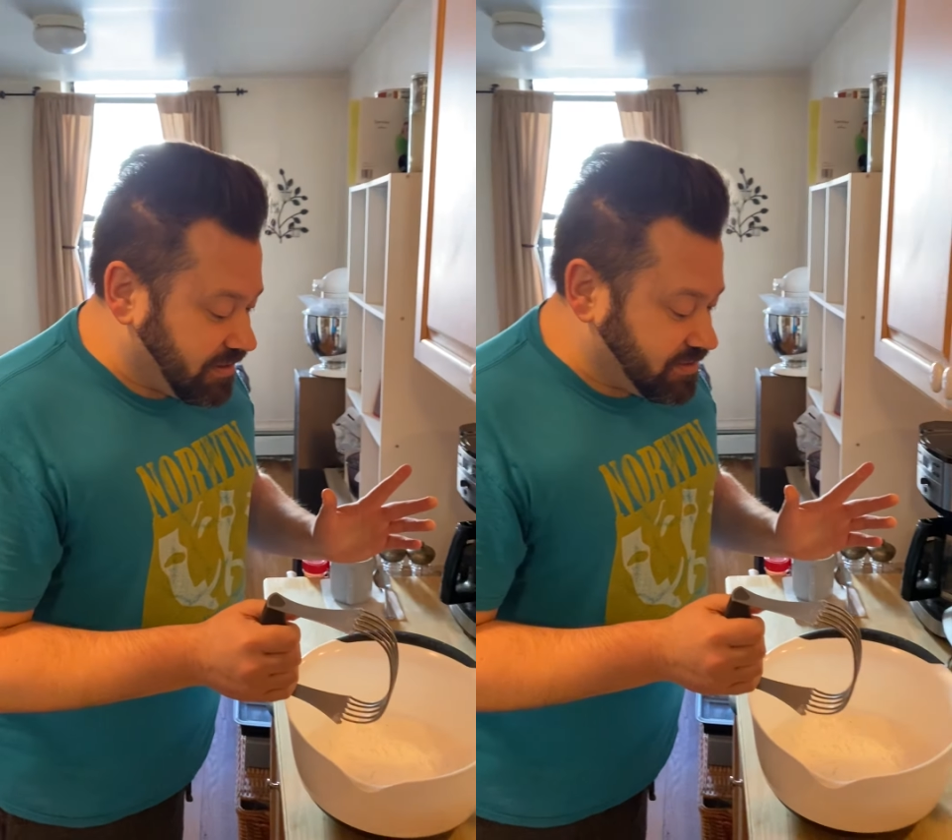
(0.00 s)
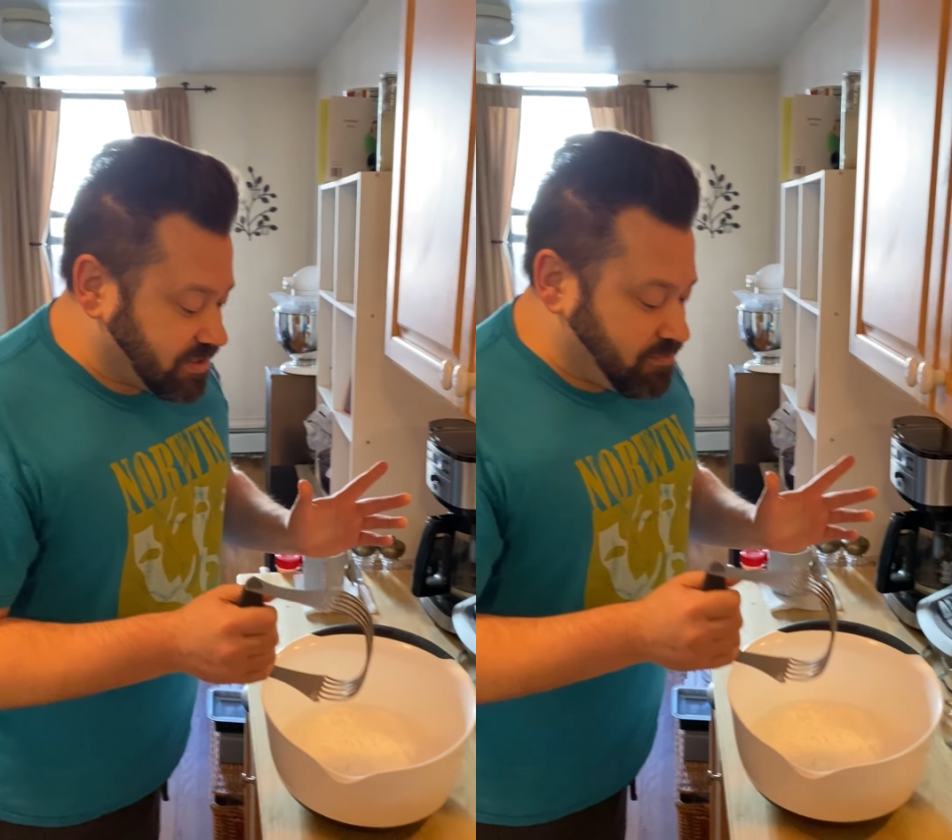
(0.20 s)

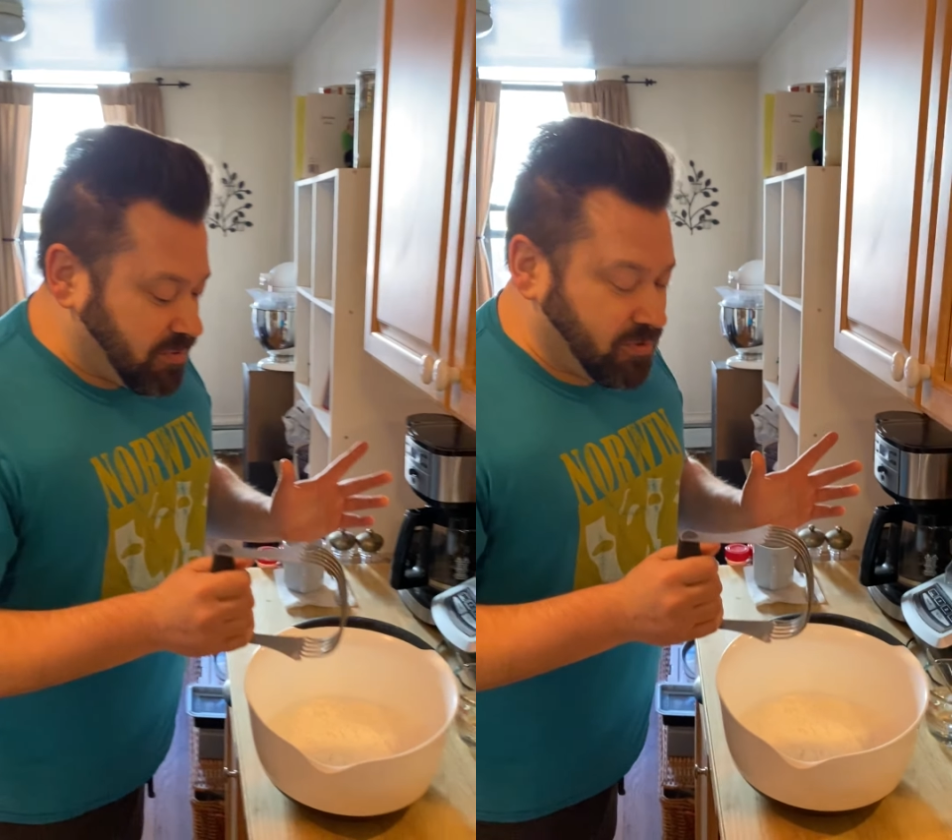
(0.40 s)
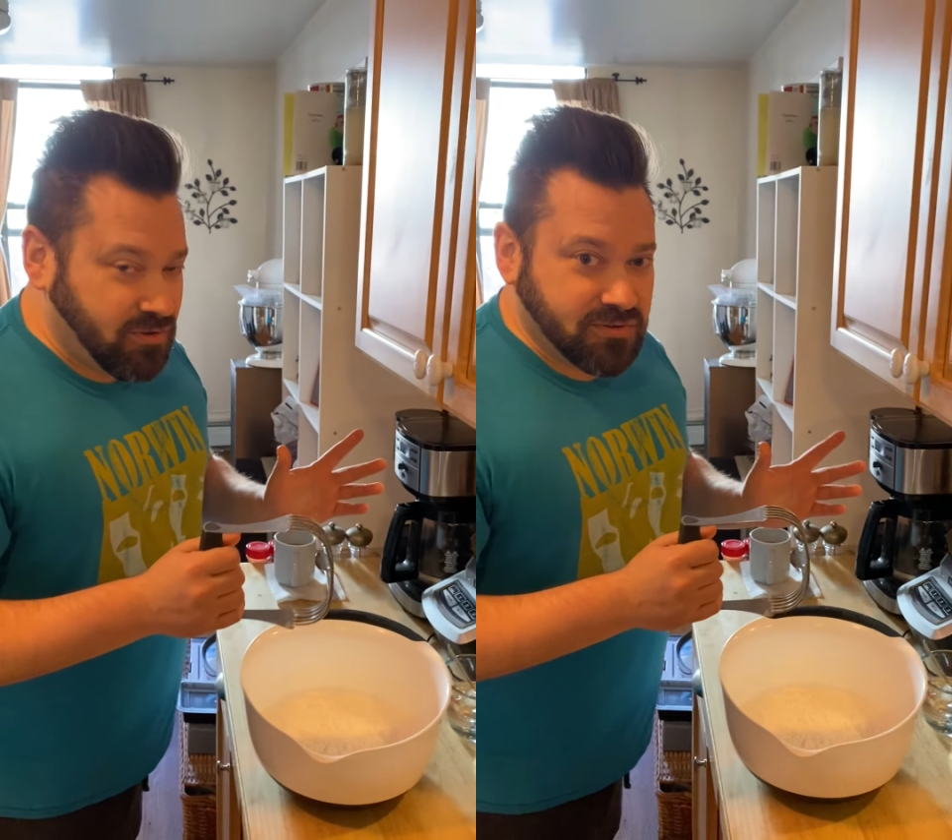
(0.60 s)
some
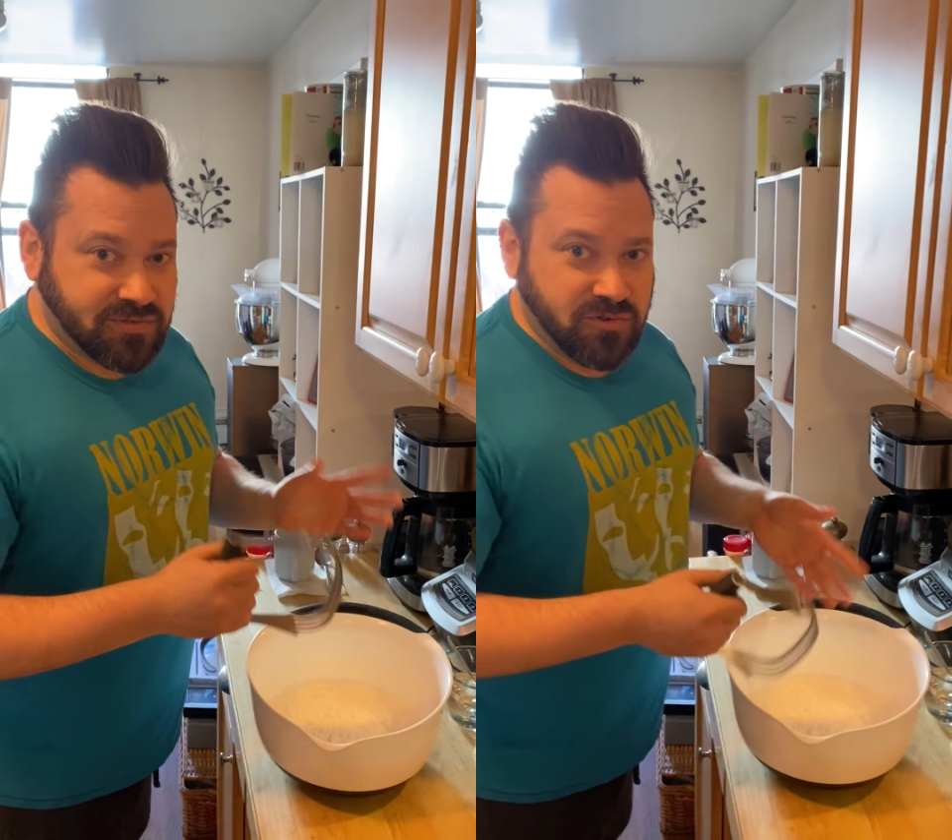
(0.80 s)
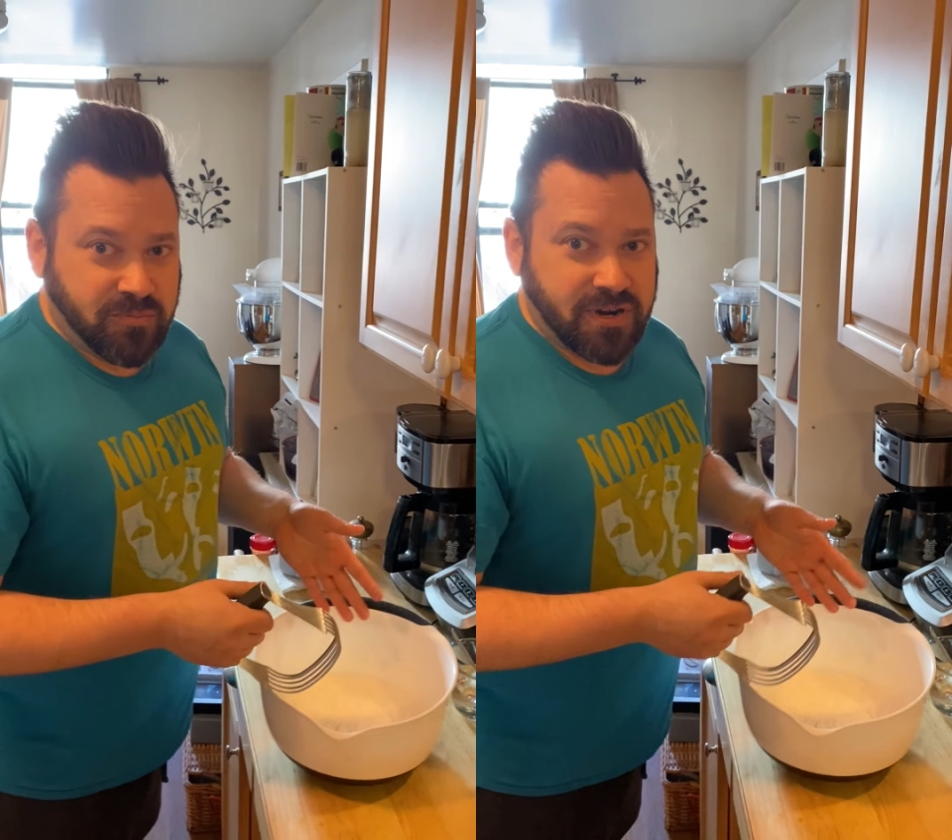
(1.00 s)
people use
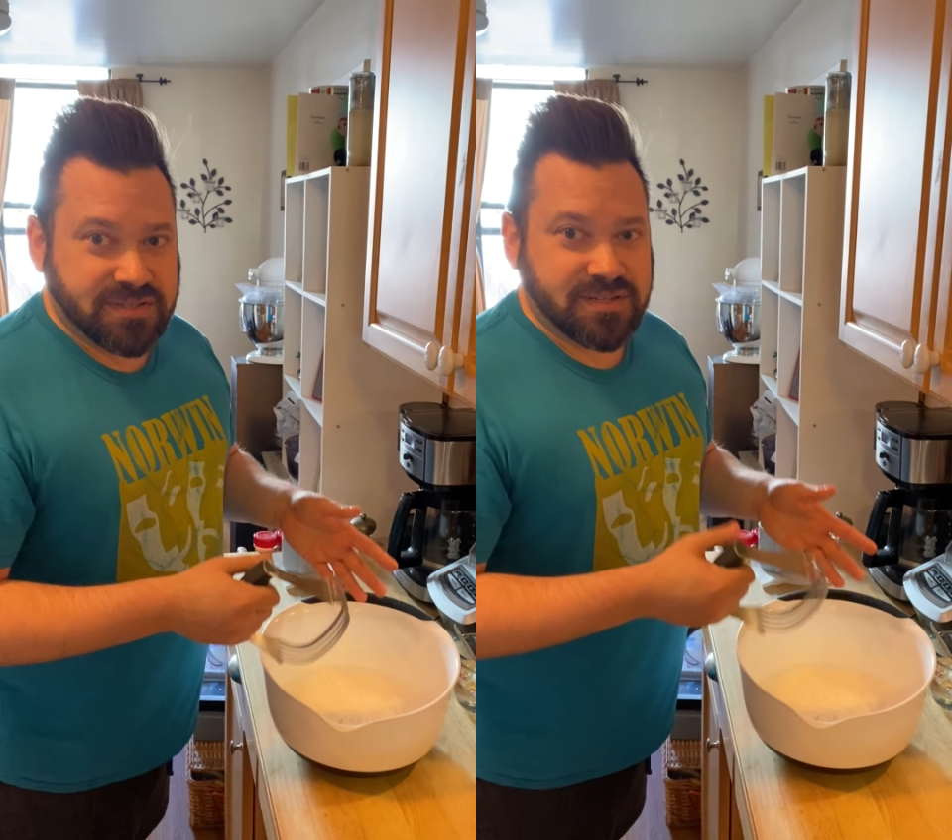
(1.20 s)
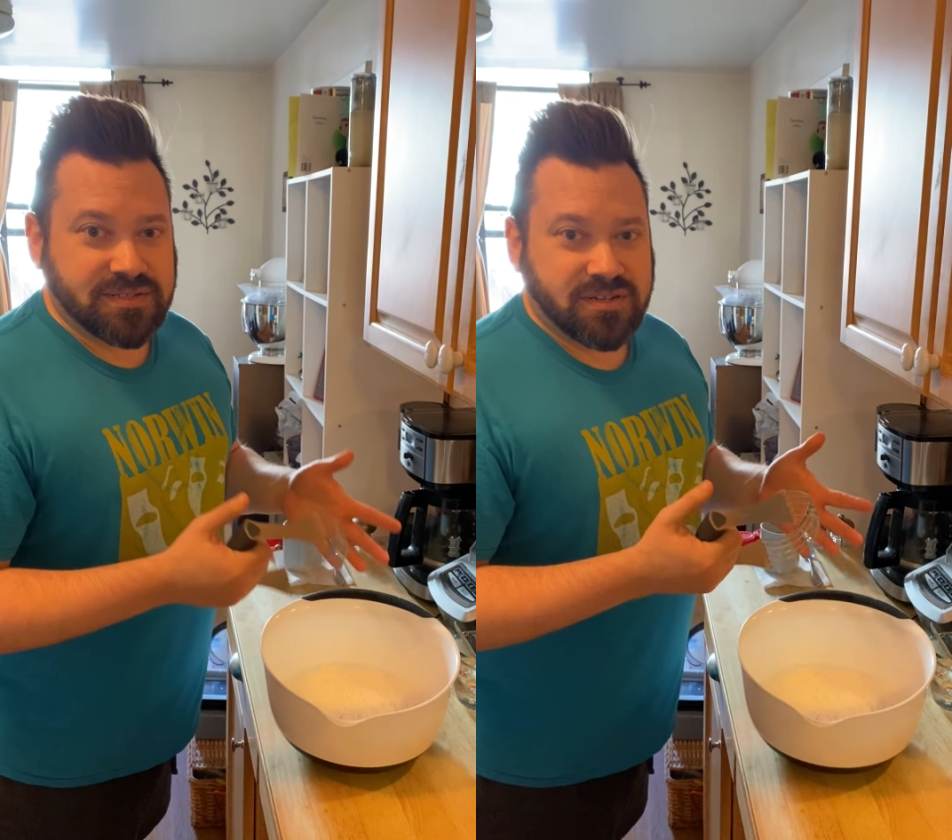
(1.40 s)
food
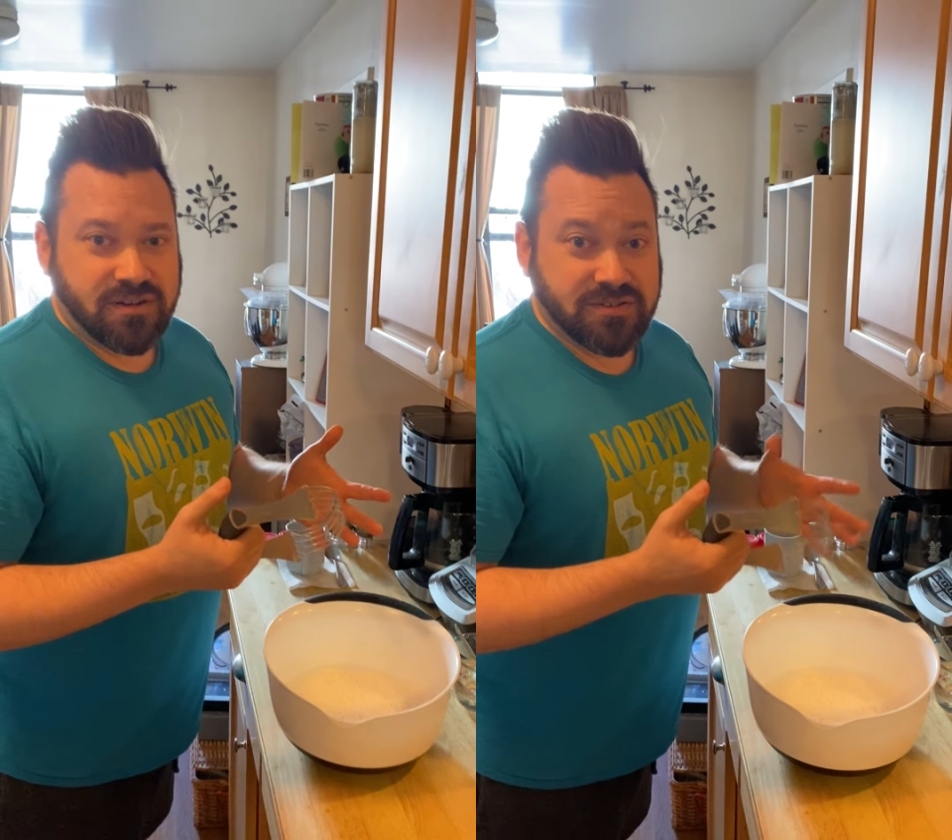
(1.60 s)
processors.